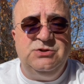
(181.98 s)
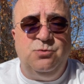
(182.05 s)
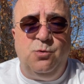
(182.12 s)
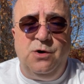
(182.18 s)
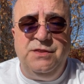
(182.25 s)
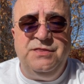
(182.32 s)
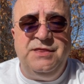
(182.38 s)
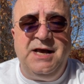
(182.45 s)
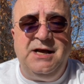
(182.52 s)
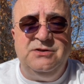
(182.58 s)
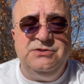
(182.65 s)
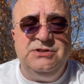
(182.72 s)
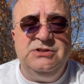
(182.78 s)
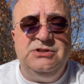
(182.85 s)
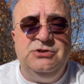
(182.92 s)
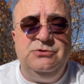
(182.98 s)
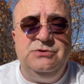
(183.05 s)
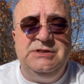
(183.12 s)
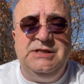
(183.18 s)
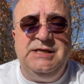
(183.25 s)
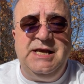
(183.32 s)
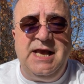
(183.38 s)
1000
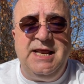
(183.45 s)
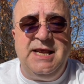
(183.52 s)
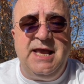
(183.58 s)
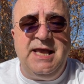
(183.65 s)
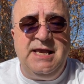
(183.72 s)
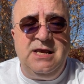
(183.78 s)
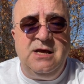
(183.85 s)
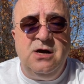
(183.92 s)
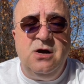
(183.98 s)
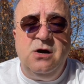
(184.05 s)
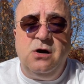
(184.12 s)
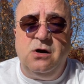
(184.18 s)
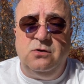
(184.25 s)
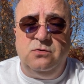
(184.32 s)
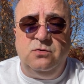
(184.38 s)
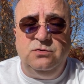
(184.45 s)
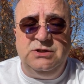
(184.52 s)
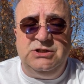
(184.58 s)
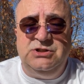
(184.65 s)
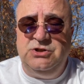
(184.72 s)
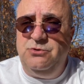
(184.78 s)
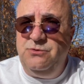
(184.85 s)
2T-NA, are
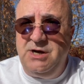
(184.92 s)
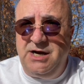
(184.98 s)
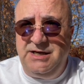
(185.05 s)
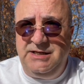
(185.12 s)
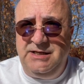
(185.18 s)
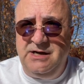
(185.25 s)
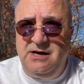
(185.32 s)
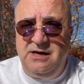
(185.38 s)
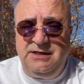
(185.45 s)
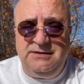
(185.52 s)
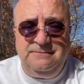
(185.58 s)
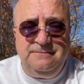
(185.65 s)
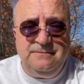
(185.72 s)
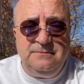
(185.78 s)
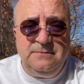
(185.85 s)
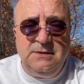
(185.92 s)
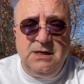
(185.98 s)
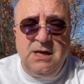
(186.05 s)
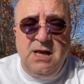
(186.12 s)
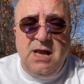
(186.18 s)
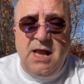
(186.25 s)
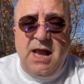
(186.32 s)
only $299,
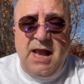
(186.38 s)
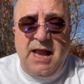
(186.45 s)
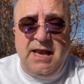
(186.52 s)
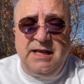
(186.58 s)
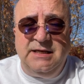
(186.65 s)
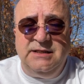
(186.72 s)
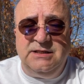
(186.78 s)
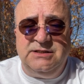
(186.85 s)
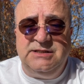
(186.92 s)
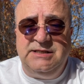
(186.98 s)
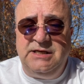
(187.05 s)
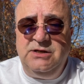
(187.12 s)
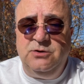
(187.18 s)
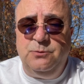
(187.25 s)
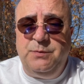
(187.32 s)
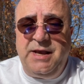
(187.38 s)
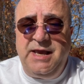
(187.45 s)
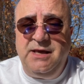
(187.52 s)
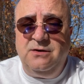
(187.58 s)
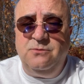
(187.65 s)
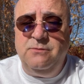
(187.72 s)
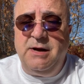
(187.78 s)
and the single
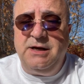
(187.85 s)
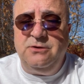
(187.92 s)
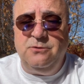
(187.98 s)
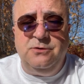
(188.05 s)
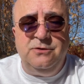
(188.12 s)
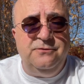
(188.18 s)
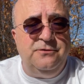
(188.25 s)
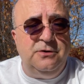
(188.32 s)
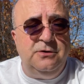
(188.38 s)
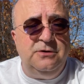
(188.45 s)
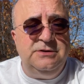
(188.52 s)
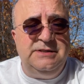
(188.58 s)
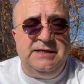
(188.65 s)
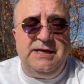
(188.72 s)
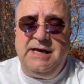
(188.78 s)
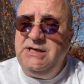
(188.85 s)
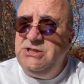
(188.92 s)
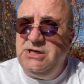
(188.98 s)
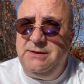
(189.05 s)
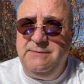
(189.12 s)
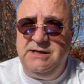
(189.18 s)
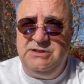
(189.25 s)
panel microinverters, the
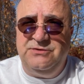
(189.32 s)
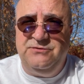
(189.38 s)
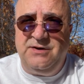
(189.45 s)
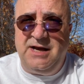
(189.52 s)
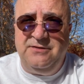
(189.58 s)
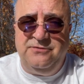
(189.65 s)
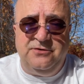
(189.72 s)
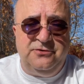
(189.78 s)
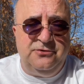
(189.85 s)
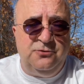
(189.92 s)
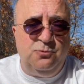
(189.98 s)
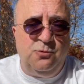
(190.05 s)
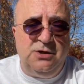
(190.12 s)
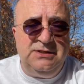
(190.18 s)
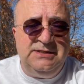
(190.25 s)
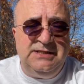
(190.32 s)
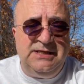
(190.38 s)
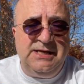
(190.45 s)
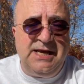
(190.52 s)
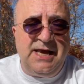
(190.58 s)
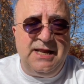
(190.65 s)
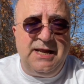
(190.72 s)
HMS 500
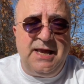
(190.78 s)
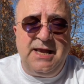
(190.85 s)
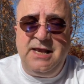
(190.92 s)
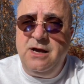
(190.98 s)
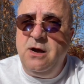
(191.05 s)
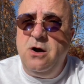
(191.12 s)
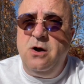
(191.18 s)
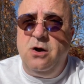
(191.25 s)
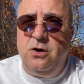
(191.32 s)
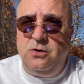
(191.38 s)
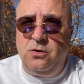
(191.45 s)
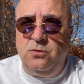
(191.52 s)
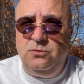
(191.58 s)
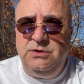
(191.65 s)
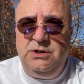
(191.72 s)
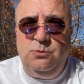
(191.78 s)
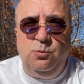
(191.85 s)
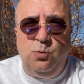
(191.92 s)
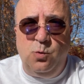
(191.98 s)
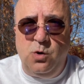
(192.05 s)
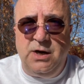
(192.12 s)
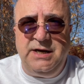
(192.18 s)
1T-NA, are only
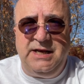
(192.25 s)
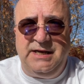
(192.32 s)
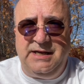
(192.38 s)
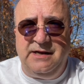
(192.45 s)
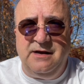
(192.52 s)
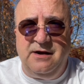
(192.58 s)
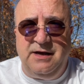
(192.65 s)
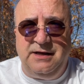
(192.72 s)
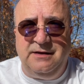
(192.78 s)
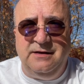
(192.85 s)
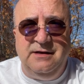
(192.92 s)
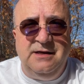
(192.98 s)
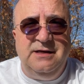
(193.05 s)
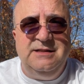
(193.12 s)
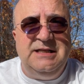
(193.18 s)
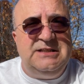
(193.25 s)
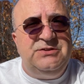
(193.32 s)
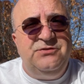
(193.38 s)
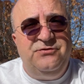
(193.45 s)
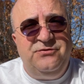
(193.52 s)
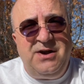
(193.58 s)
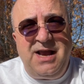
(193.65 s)
$189. That's
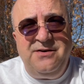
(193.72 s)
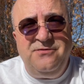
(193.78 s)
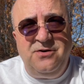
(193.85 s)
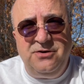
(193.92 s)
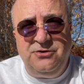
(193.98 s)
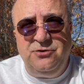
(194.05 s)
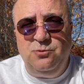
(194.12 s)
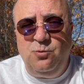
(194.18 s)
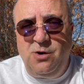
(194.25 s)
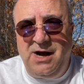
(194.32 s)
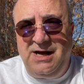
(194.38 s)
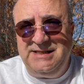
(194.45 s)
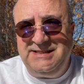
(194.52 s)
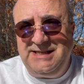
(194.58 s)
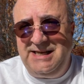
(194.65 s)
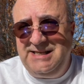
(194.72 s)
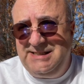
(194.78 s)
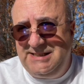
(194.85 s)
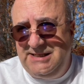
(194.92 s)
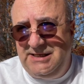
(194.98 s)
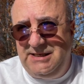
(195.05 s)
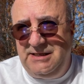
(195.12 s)
500 watts
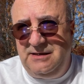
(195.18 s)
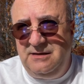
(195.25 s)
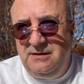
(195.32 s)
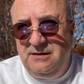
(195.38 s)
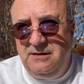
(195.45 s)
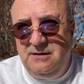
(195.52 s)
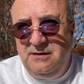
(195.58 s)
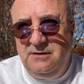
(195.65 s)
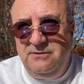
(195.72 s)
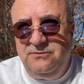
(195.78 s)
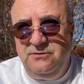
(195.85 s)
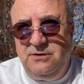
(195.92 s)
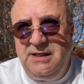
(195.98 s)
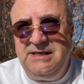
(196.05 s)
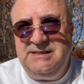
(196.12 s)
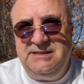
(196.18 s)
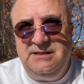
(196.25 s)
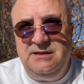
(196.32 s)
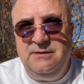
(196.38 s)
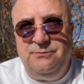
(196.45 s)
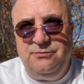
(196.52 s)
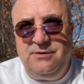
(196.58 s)
AC for less
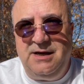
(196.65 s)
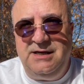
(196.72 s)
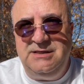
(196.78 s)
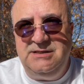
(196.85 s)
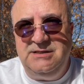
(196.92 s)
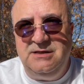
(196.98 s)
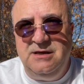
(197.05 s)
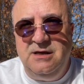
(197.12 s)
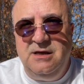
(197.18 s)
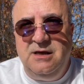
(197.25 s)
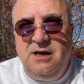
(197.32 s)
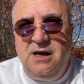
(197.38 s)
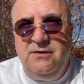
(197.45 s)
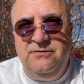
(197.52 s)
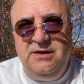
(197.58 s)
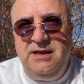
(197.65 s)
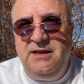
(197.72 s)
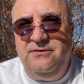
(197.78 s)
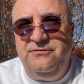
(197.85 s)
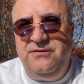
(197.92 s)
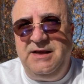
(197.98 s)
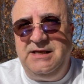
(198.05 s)
than the price of an
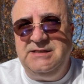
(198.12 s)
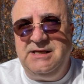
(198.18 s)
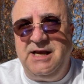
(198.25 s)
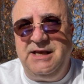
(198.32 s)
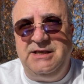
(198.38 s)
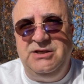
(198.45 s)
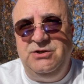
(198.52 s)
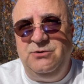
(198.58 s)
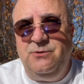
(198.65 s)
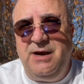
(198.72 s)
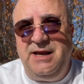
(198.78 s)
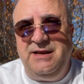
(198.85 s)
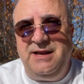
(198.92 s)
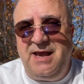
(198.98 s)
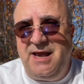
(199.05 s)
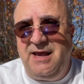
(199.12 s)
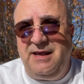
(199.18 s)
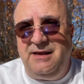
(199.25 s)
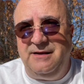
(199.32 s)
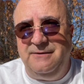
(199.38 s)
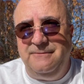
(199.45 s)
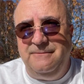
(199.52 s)
Enphase
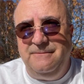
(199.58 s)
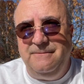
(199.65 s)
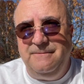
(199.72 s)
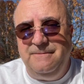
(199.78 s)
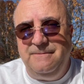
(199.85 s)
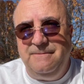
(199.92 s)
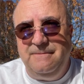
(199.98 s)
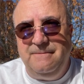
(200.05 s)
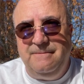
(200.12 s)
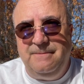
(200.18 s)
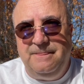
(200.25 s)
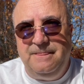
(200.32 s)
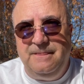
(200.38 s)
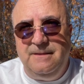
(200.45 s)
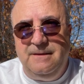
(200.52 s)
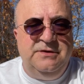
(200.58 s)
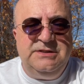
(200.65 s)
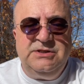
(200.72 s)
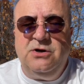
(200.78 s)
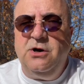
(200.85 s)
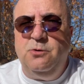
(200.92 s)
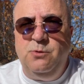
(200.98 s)
IQ8A.
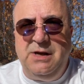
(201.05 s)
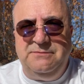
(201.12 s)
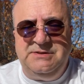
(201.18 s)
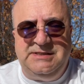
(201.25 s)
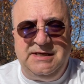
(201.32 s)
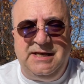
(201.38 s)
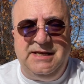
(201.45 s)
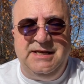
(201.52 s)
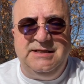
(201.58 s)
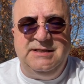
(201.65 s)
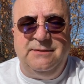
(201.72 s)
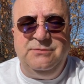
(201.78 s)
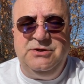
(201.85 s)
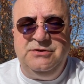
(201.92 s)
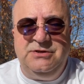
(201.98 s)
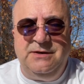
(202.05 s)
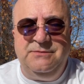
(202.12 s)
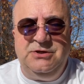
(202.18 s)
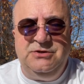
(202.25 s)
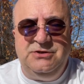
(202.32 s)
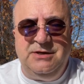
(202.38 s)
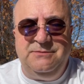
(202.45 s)
Visit our website at
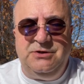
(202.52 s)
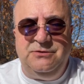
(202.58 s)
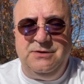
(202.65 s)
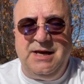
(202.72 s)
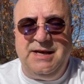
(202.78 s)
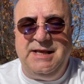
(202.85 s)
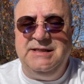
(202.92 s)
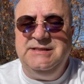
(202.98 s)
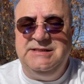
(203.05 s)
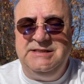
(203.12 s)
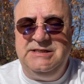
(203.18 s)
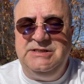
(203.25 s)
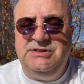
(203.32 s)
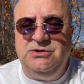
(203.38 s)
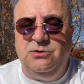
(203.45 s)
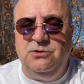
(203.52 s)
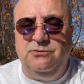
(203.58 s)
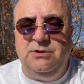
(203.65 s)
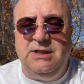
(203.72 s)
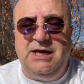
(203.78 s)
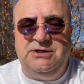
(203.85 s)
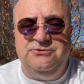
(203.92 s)

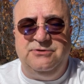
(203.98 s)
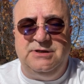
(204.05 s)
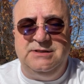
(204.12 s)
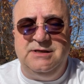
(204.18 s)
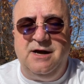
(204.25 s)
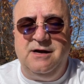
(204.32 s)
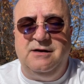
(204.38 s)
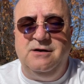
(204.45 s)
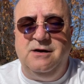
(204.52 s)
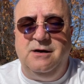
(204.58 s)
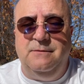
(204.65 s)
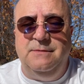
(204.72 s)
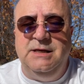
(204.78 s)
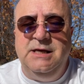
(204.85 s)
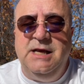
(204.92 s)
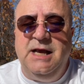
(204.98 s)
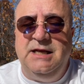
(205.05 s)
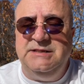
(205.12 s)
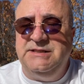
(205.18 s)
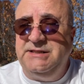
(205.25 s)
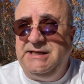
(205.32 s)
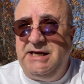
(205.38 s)
www.ncsolarelectric.com
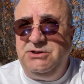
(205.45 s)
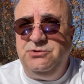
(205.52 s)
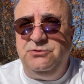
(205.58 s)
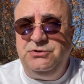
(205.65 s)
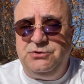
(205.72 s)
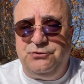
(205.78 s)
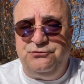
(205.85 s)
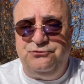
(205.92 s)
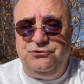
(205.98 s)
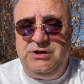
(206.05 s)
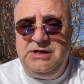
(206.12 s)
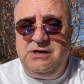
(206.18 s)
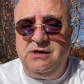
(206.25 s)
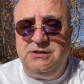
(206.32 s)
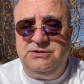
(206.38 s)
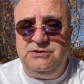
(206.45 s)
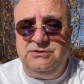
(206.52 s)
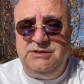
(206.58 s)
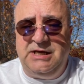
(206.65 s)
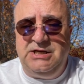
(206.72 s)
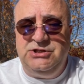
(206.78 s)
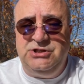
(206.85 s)
and schedule your free
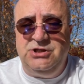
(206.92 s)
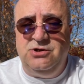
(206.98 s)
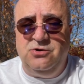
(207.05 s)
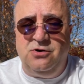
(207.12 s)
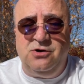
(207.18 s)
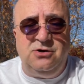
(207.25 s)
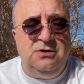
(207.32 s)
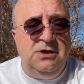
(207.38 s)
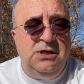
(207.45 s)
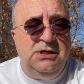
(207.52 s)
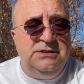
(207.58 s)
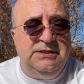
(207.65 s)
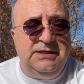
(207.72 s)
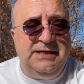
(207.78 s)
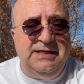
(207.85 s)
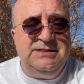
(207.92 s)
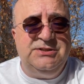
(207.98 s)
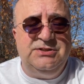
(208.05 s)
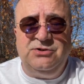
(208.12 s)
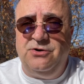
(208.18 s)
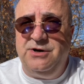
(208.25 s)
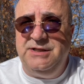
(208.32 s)
consultation call to get
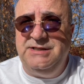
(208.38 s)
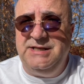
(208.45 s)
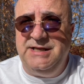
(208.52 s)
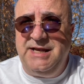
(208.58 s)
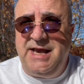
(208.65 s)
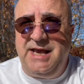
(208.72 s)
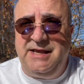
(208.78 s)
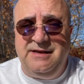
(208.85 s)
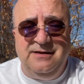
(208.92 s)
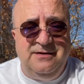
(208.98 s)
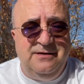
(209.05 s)
started today.